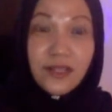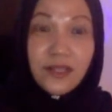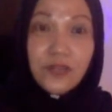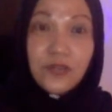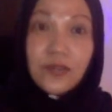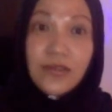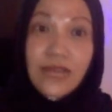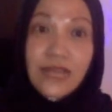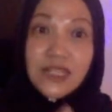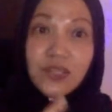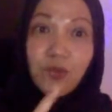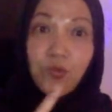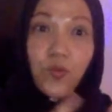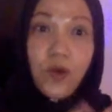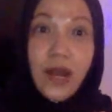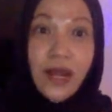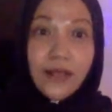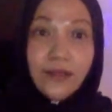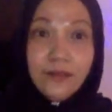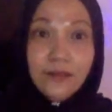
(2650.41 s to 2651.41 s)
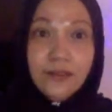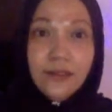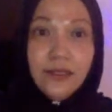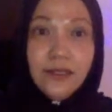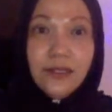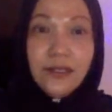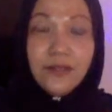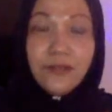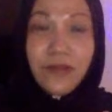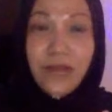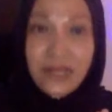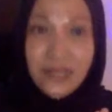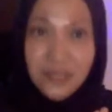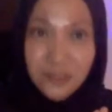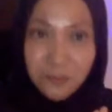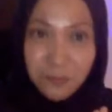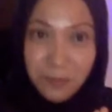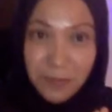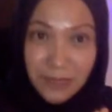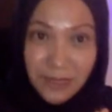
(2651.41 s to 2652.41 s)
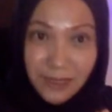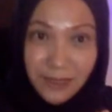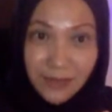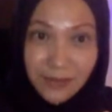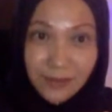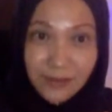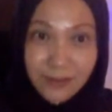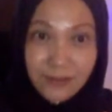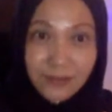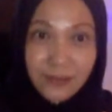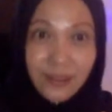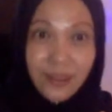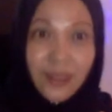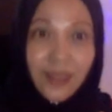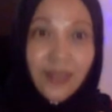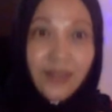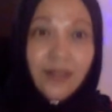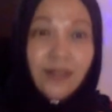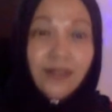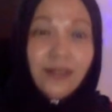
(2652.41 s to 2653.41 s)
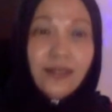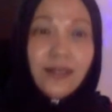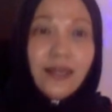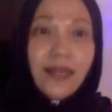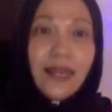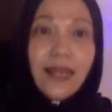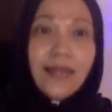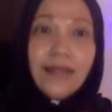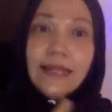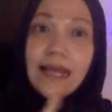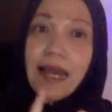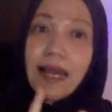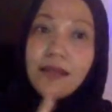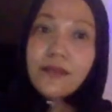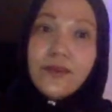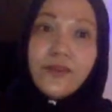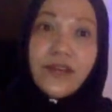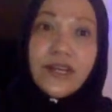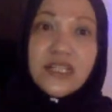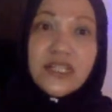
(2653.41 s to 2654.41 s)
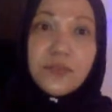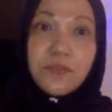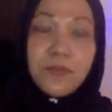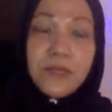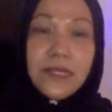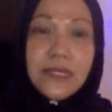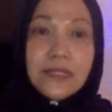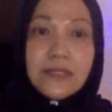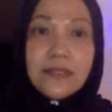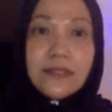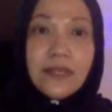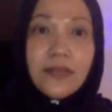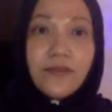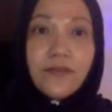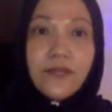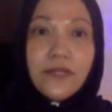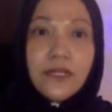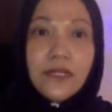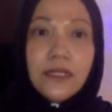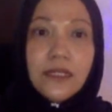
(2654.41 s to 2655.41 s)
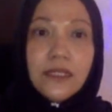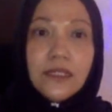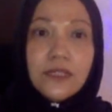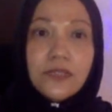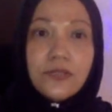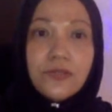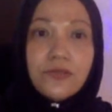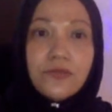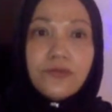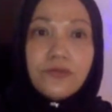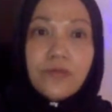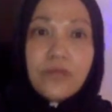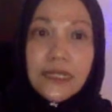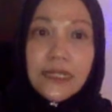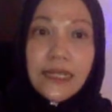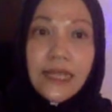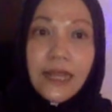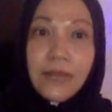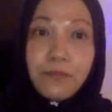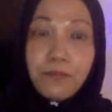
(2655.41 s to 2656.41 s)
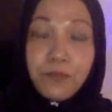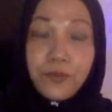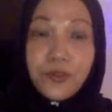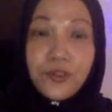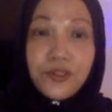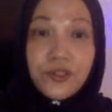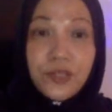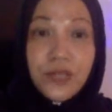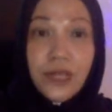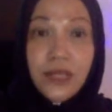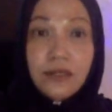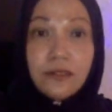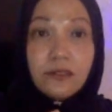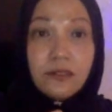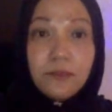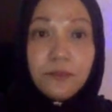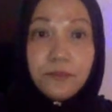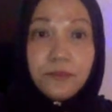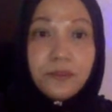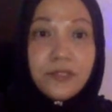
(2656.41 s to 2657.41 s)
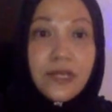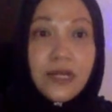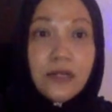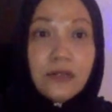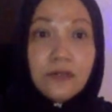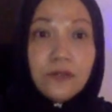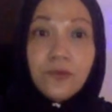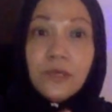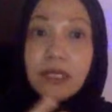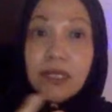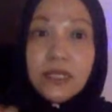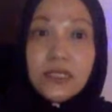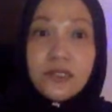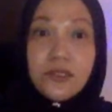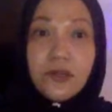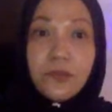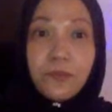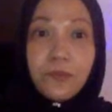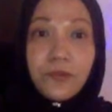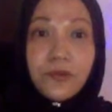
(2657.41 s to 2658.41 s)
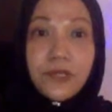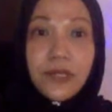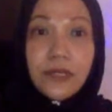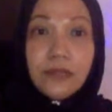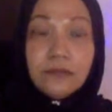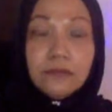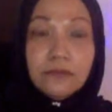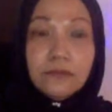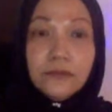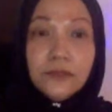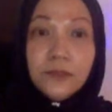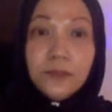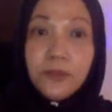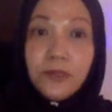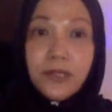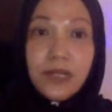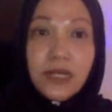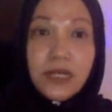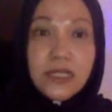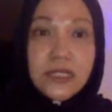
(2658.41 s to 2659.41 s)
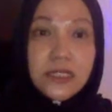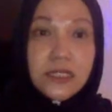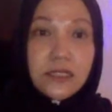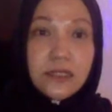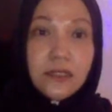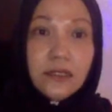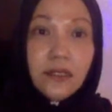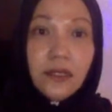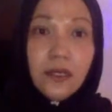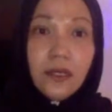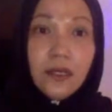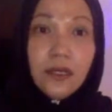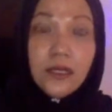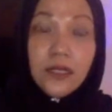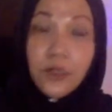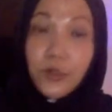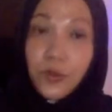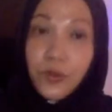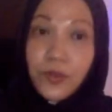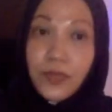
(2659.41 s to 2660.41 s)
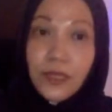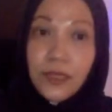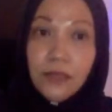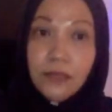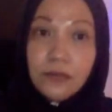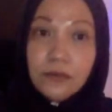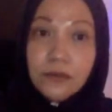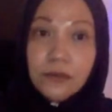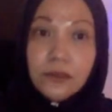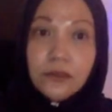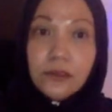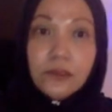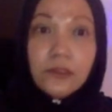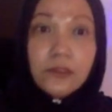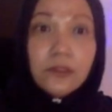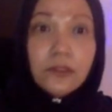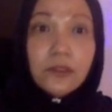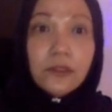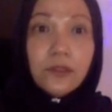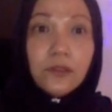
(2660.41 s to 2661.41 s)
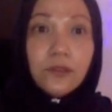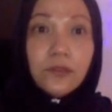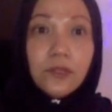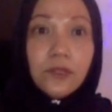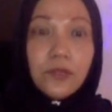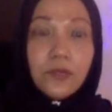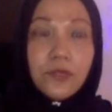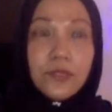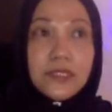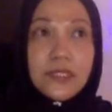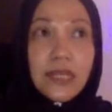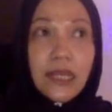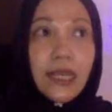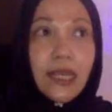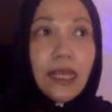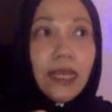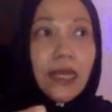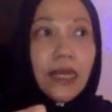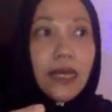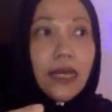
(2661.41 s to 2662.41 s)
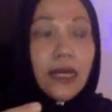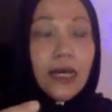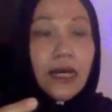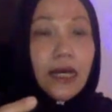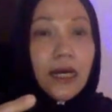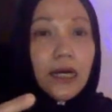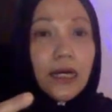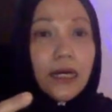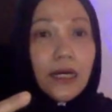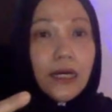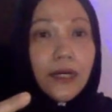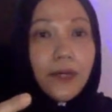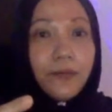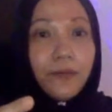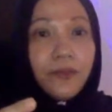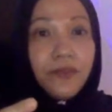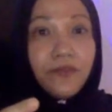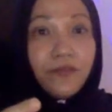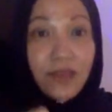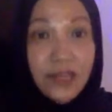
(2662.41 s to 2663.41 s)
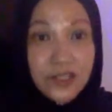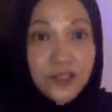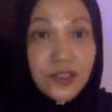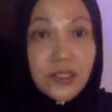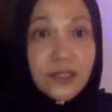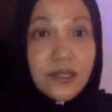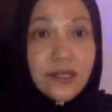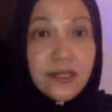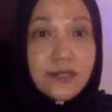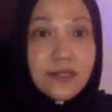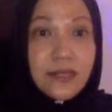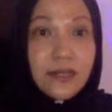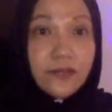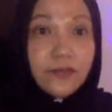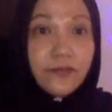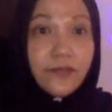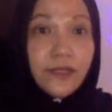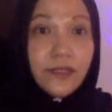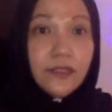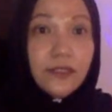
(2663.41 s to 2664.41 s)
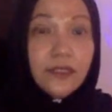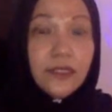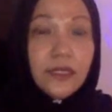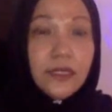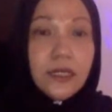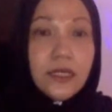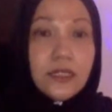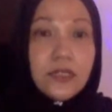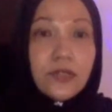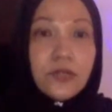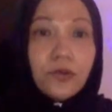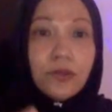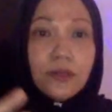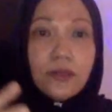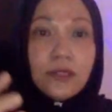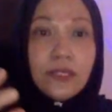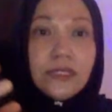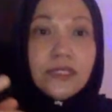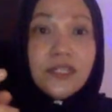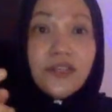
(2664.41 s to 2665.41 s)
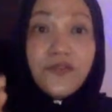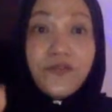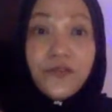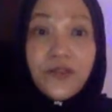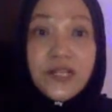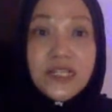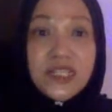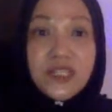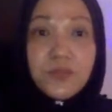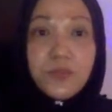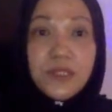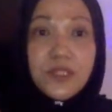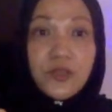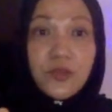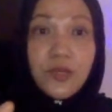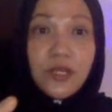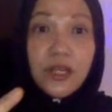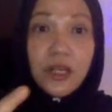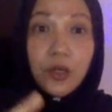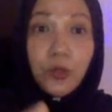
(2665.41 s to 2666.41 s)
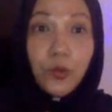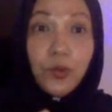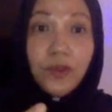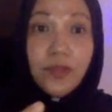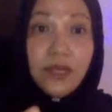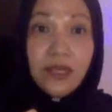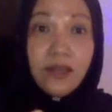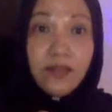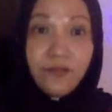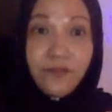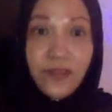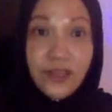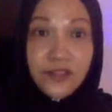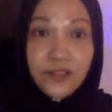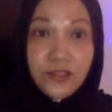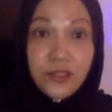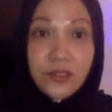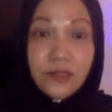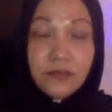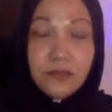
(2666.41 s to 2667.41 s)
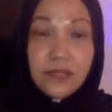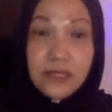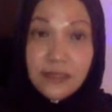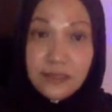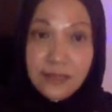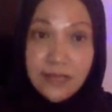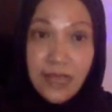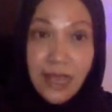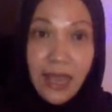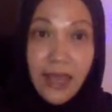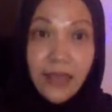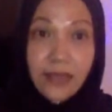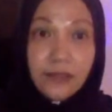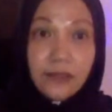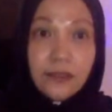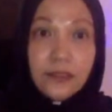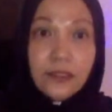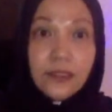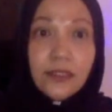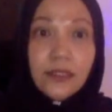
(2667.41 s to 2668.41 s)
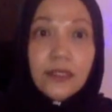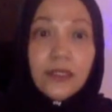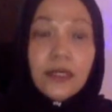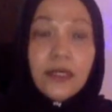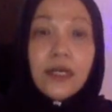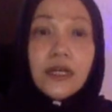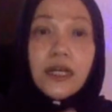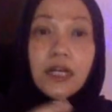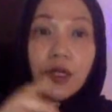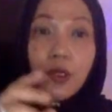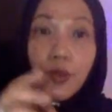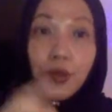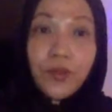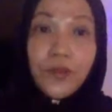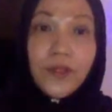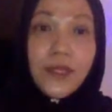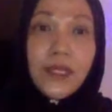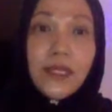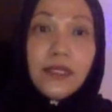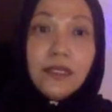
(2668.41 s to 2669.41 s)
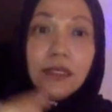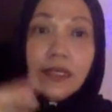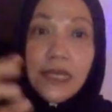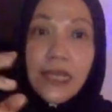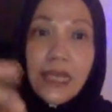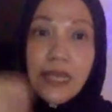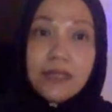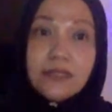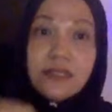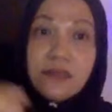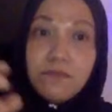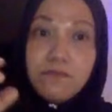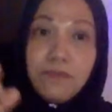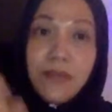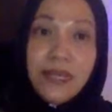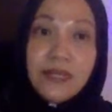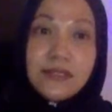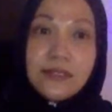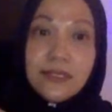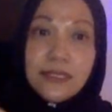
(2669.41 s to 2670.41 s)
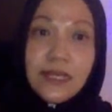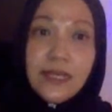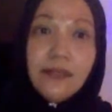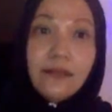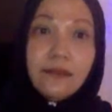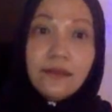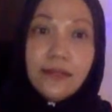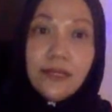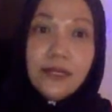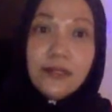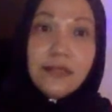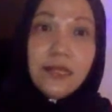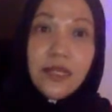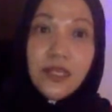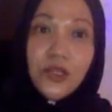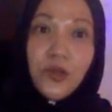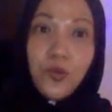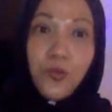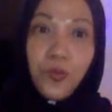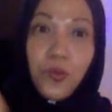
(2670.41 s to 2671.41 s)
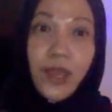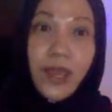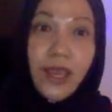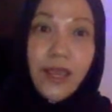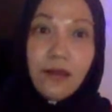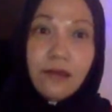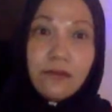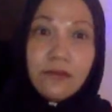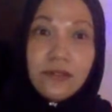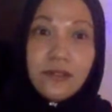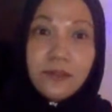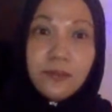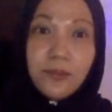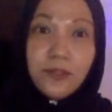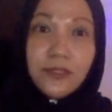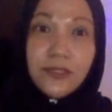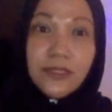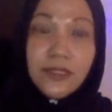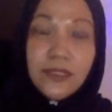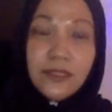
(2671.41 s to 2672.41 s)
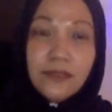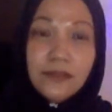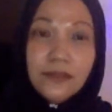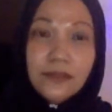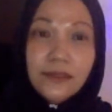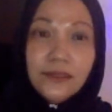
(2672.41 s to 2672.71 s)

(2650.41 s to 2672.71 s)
So that is one recipe, okay? And the other recipe is definitely to really appreciate your product. What is your product? Your product is a clothing or, or what we say uh, the fashion itself. Yeah? So the difference between clothing and fashion is that clothing is a basic thing that you wear on your body.